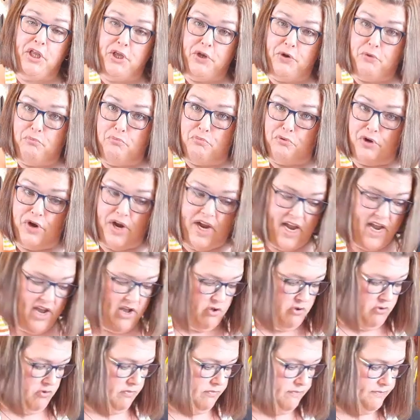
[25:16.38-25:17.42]
little
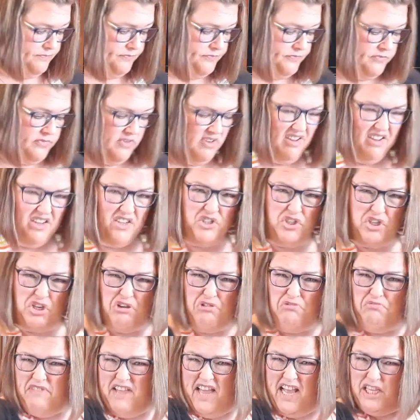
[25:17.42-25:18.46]
brown.
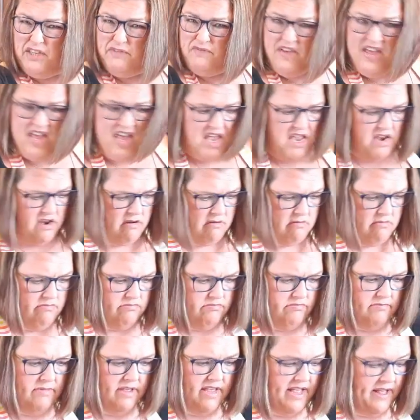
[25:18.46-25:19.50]
Shoot, that's fine.
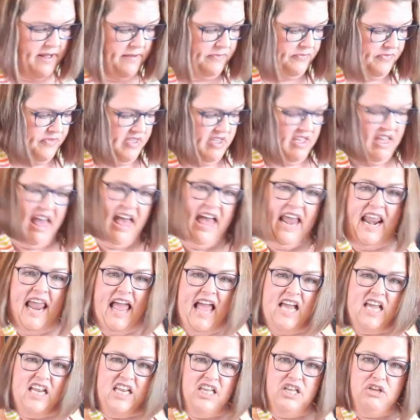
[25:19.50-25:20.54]
I
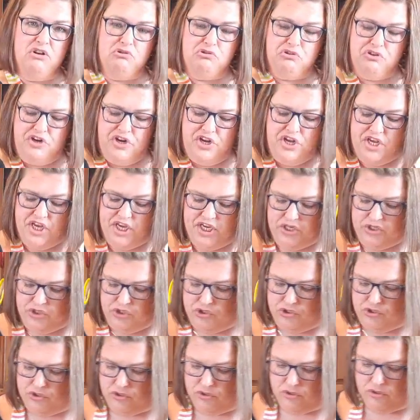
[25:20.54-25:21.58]
like a little
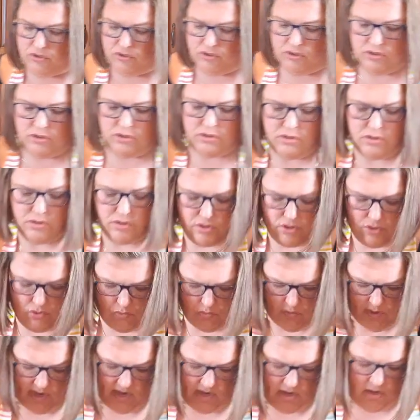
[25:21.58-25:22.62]
crunch.
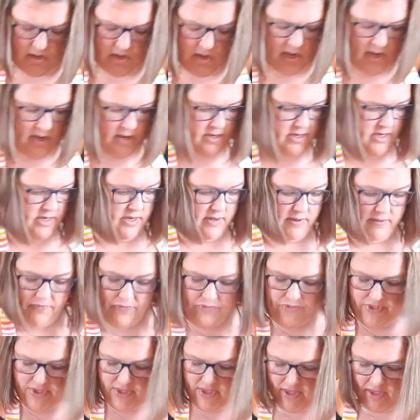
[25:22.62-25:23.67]
Why not?
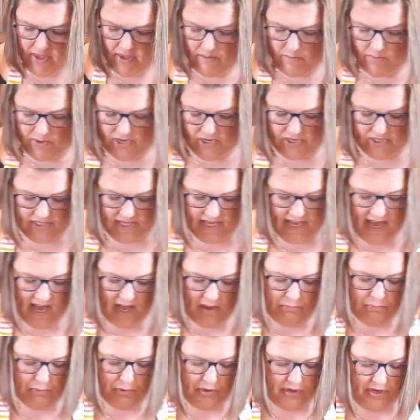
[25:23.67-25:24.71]
But you see
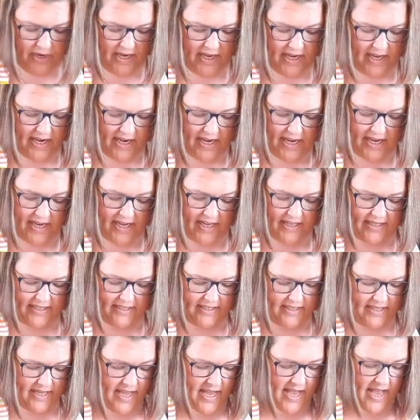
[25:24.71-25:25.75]
how pretty it
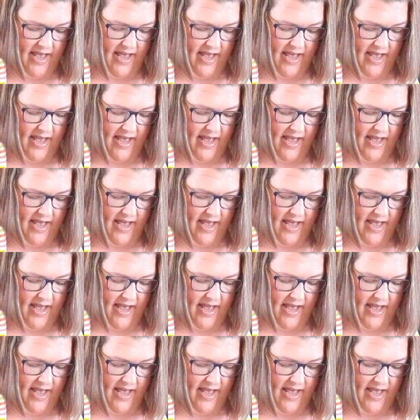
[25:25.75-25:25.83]
is?